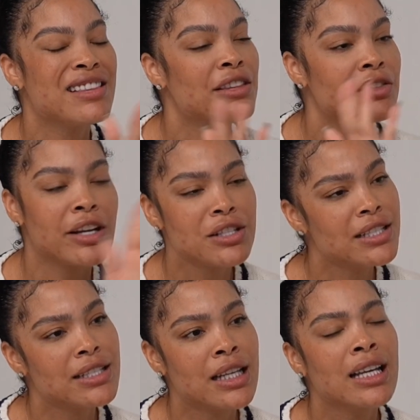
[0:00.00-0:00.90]
They're
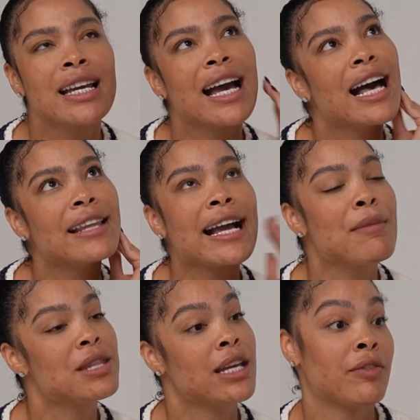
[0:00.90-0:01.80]
just like I
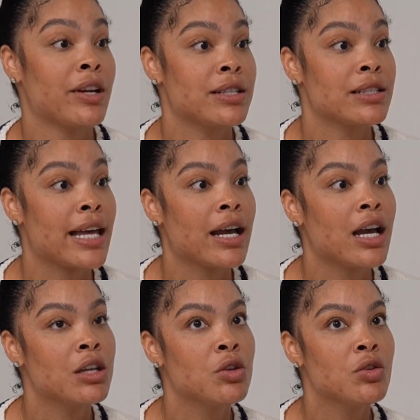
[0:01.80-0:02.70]
be thinking, for instance, like
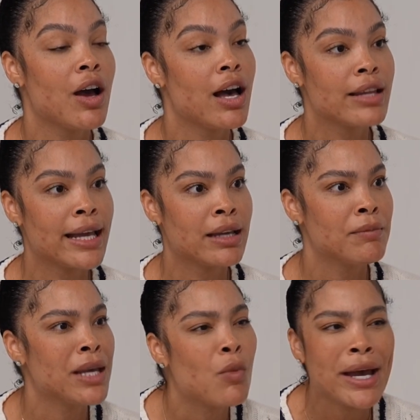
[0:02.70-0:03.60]
how like
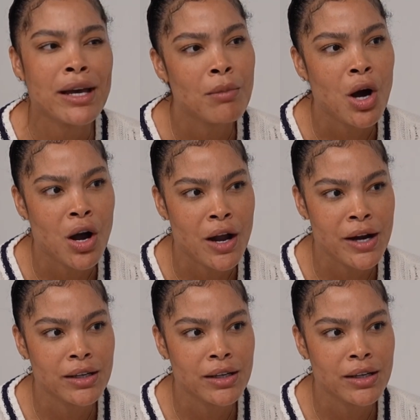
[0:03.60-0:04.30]
men wake up hard.